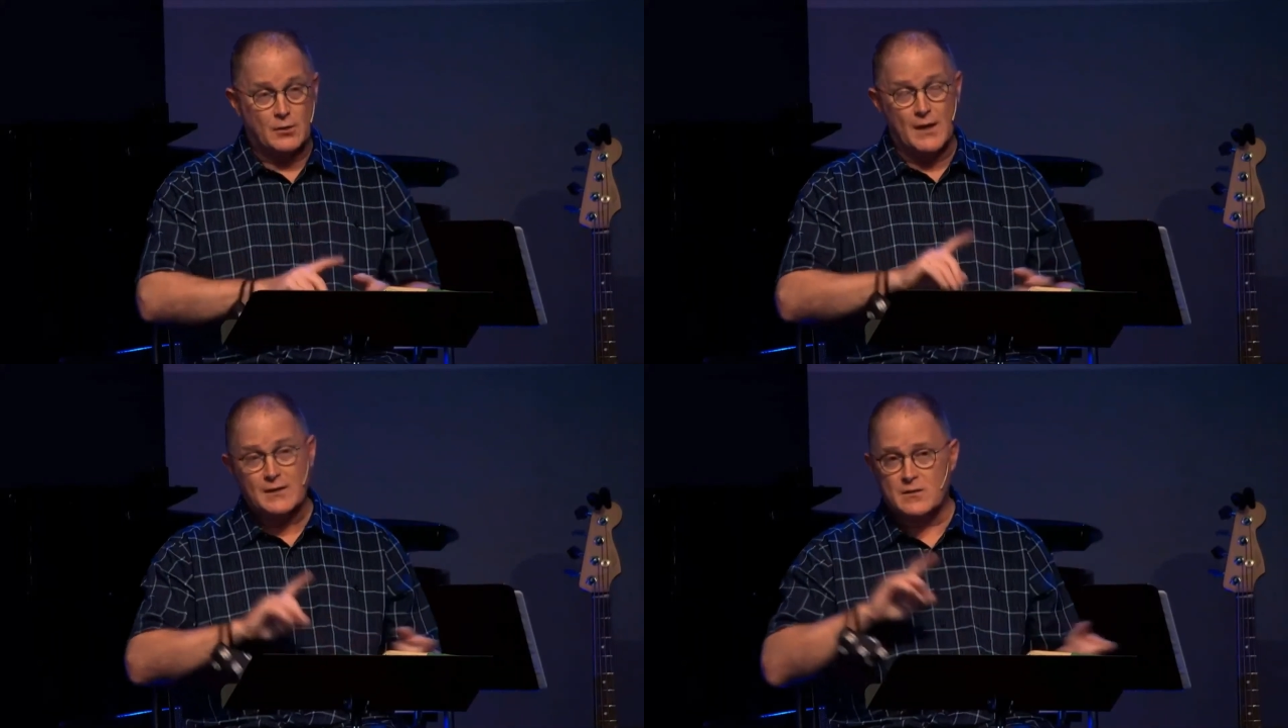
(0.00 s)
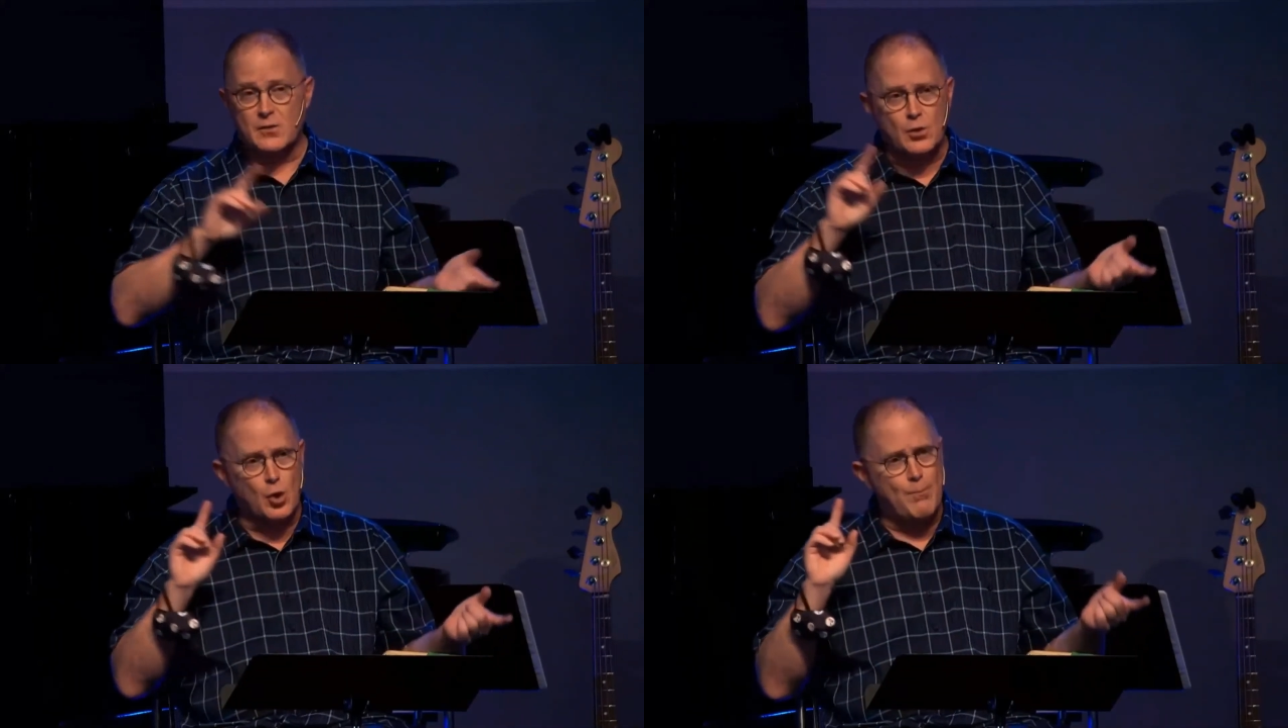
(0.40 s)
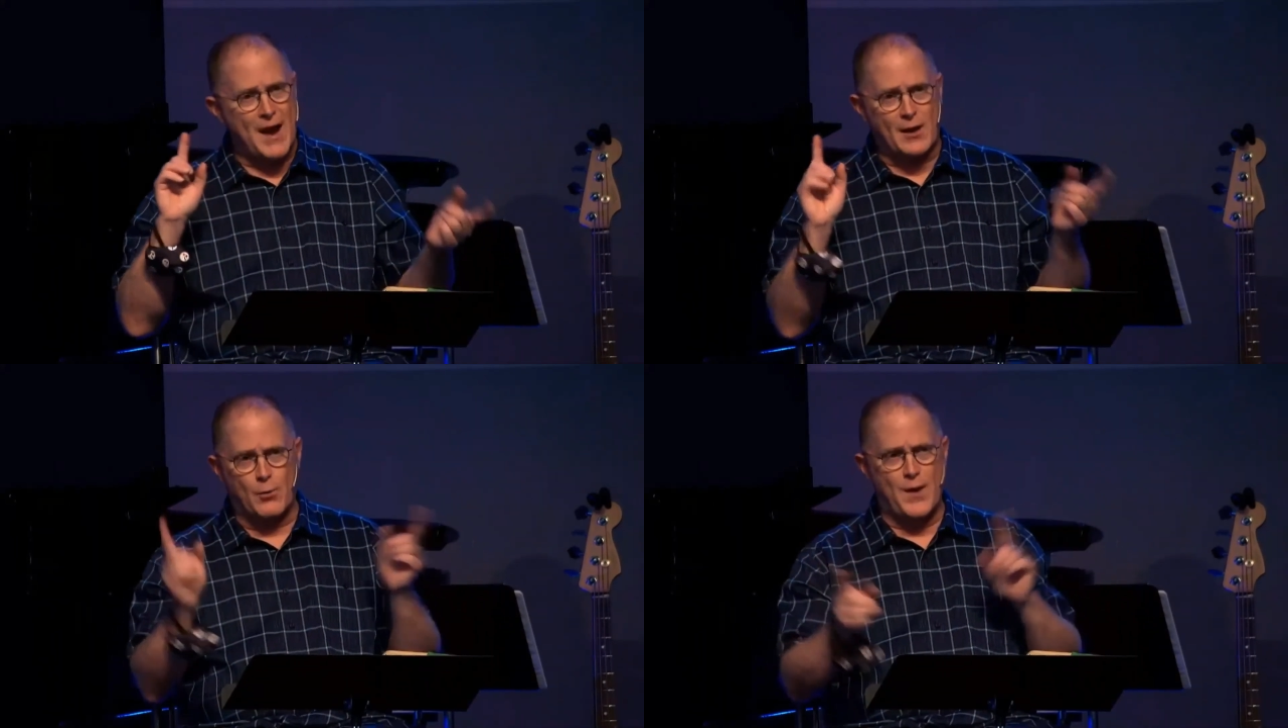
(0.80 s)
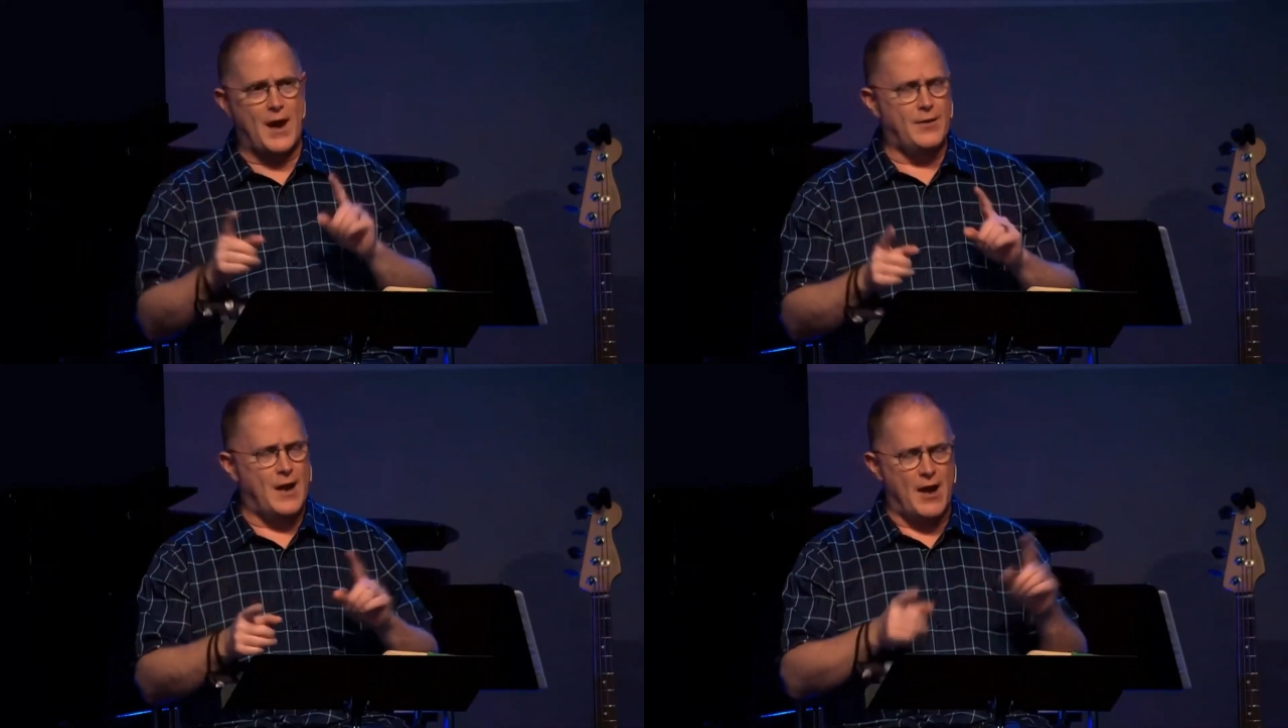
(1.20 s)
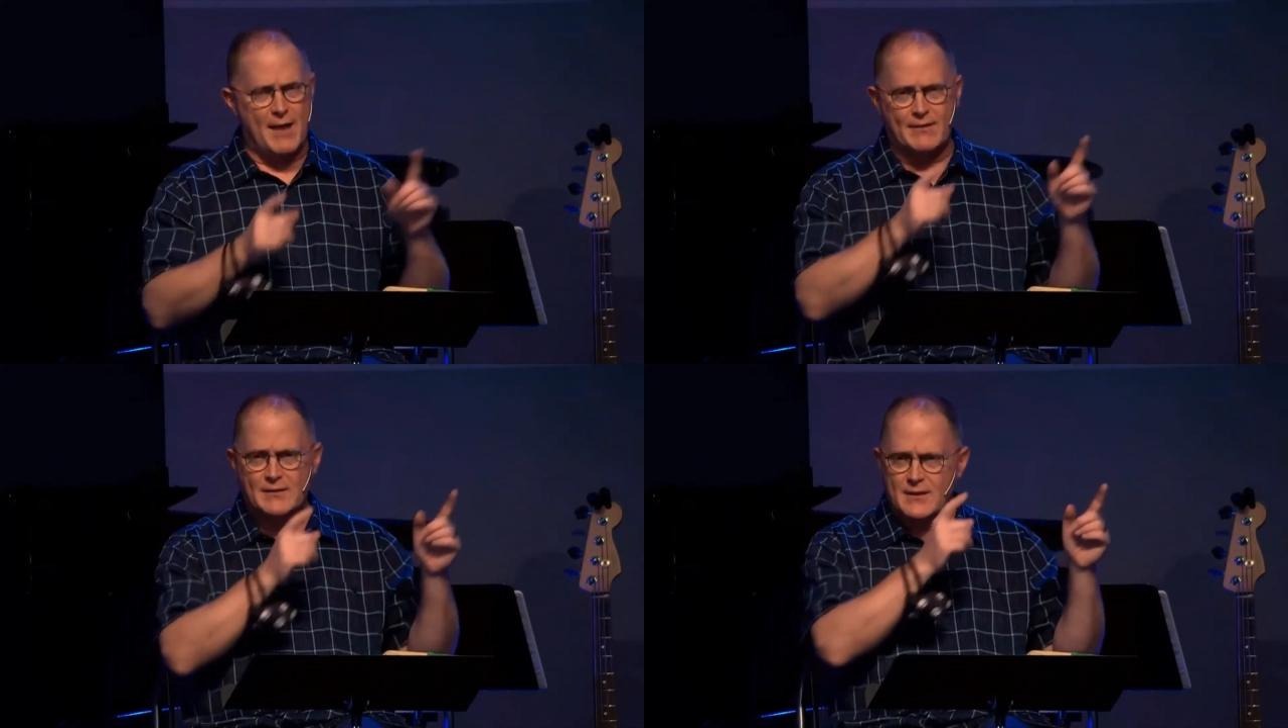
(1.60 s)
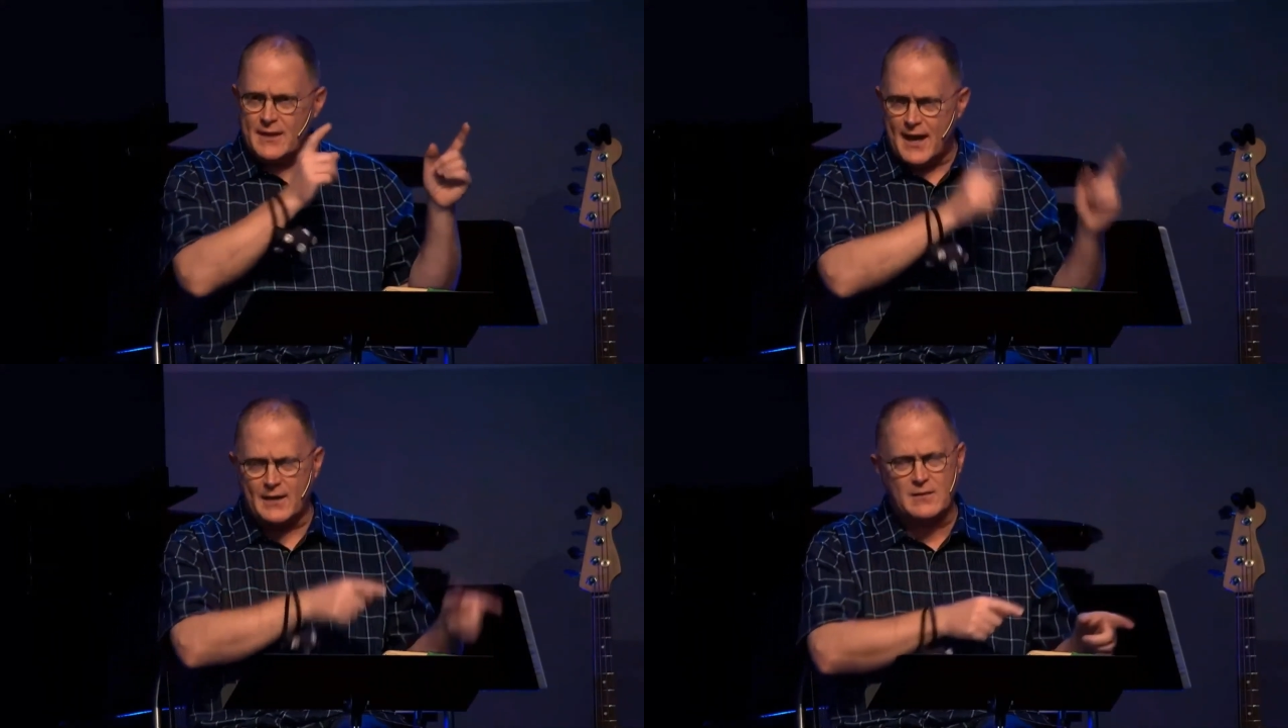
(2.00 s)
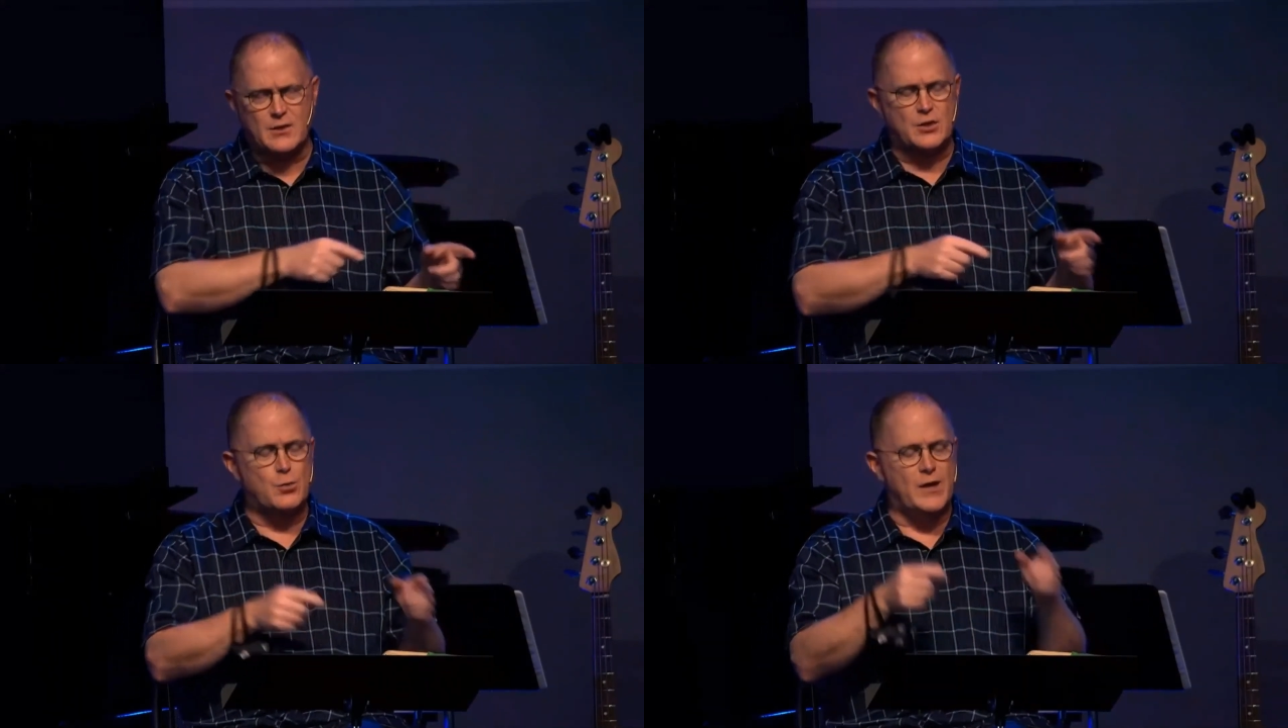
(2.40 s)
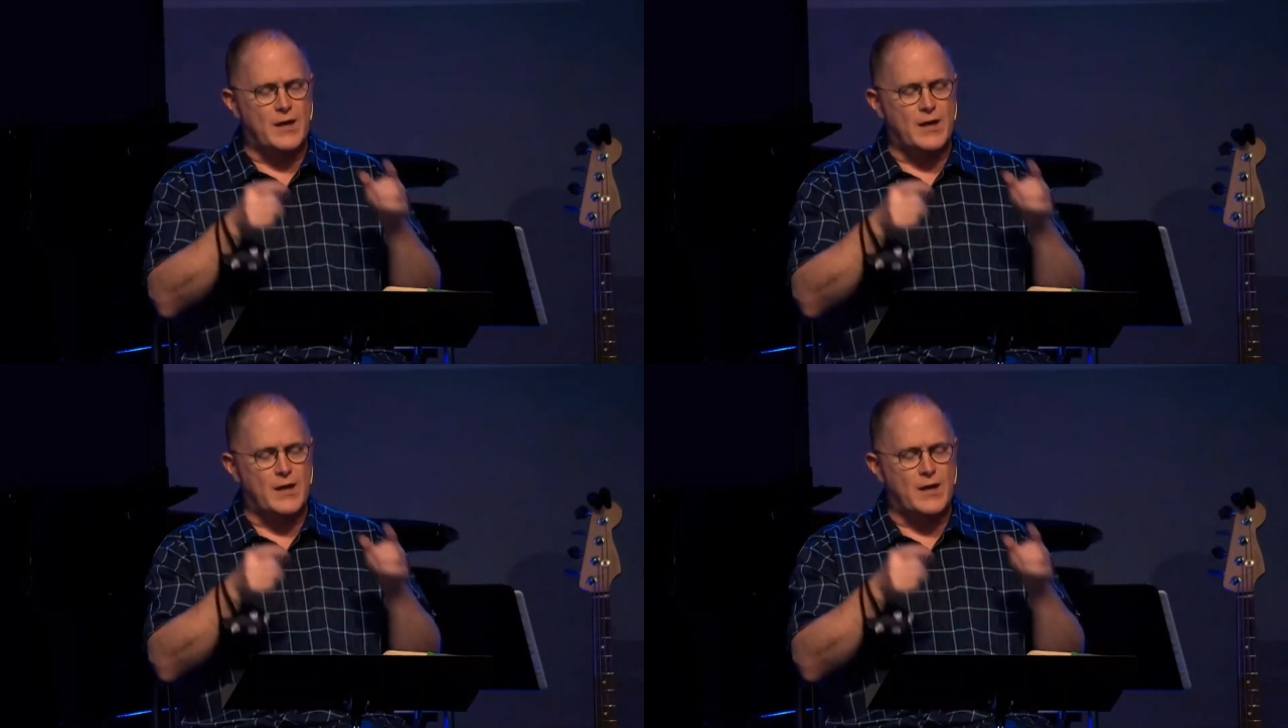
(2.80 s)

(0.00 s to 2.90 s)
let's circle back around now. Having seen Exodus 20 and